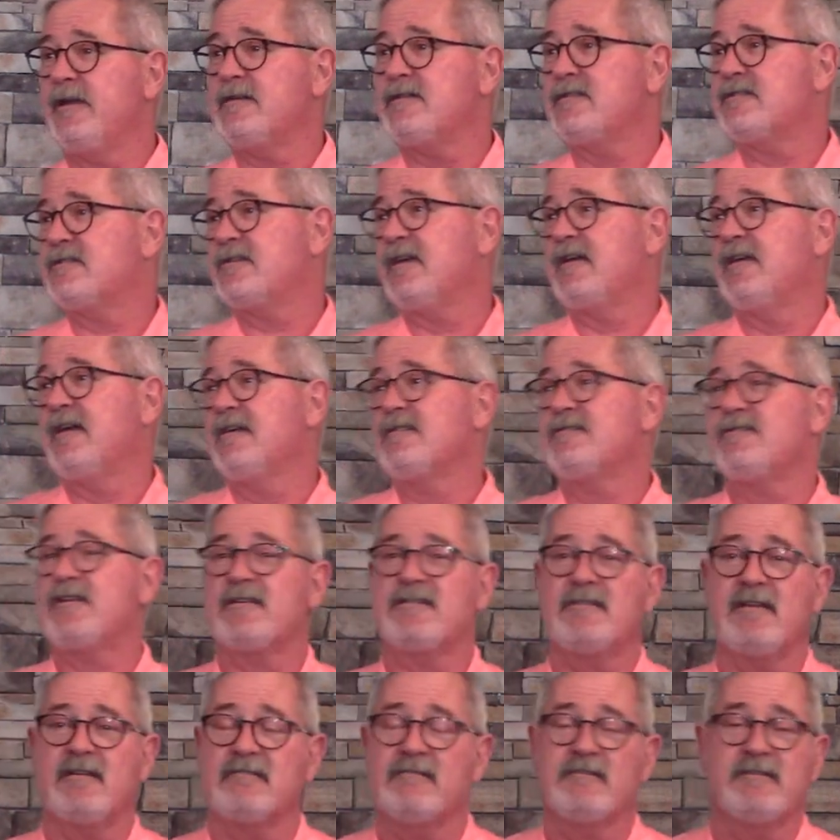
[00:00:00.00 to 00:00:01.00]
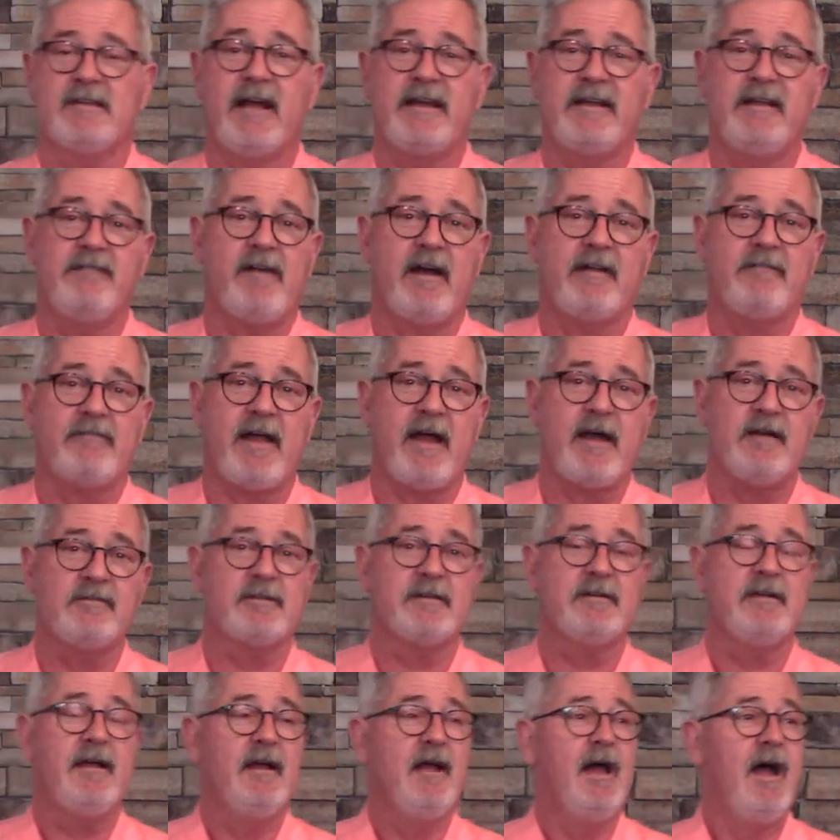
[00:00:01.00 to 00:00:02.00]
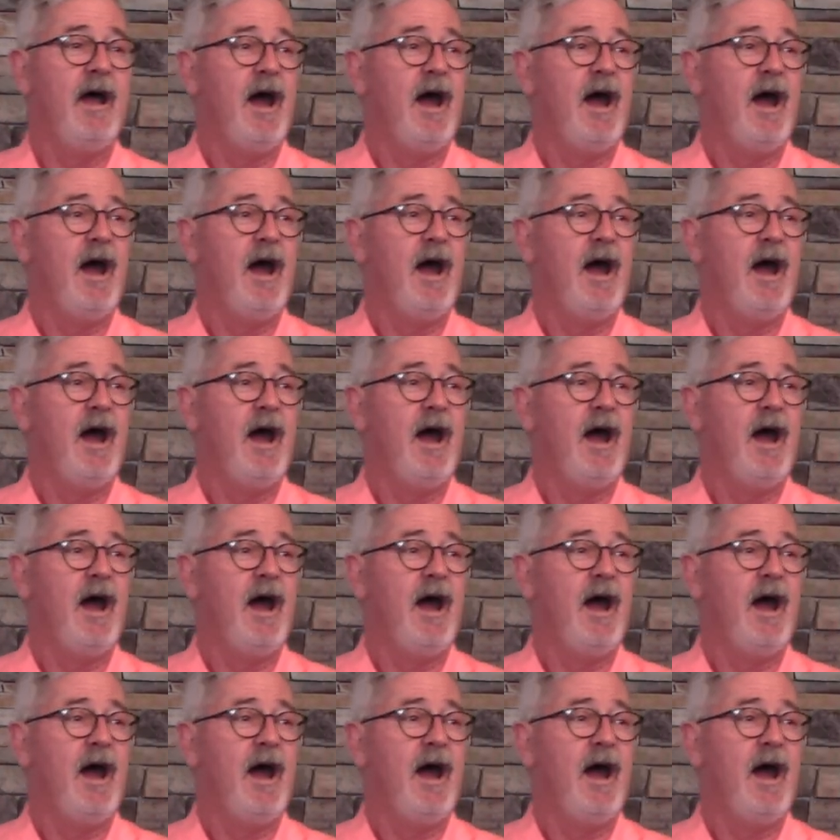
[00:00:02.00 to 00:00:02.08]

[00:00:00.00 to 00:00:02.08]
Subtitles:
it's $695,000.